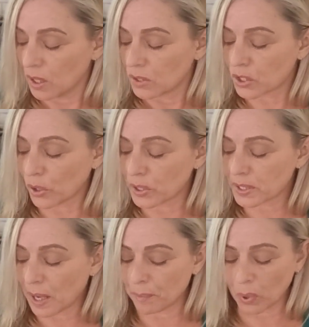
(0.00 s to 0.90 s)
So
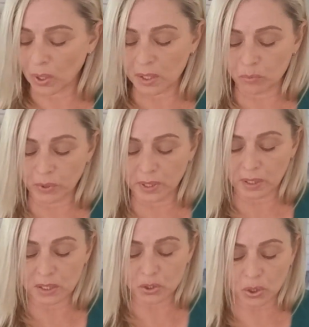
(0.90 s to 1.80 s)
somebody
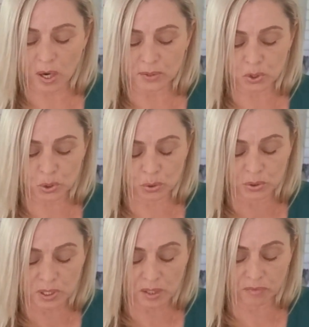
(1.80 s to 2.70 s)
really tried to
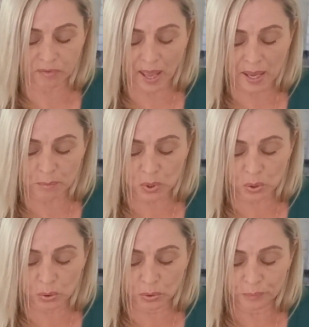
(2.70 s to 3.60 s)
defame
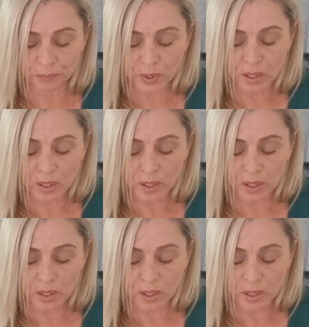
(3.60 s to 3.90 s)
you,